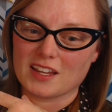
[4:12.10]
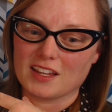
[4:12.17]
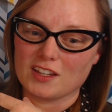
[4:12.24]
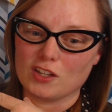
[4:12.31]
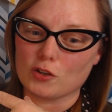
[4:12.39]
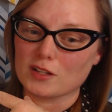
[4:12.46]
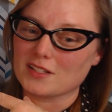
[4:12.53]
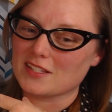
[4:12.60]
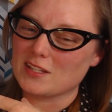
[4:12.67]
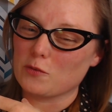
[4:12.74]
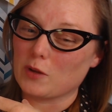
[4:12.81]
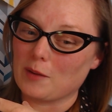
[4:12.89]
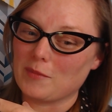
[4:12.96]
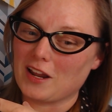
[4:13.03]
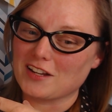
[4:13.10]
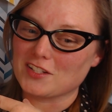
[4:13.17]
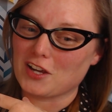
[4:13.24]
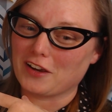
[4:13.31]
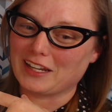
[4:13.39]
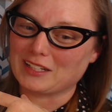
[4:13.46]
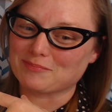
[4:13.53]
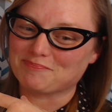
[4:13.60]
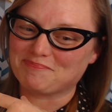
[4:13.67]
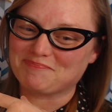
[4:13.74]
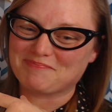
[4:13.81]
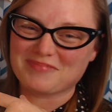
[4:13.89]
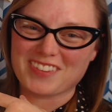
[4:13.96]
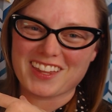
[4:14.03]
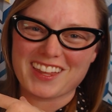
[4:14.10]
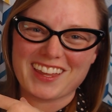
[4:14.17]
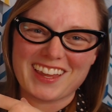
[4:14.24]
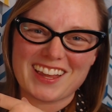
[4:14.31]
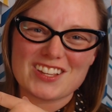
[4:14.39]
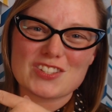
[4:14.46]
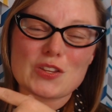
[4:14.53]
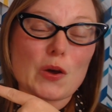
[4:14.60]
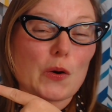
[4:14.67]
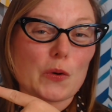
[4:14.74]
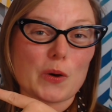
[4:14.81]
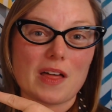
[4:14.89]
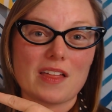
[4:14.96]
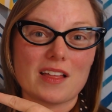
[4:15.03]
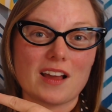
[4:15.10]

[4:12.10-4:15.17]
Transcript: You can see when I'm not talking. So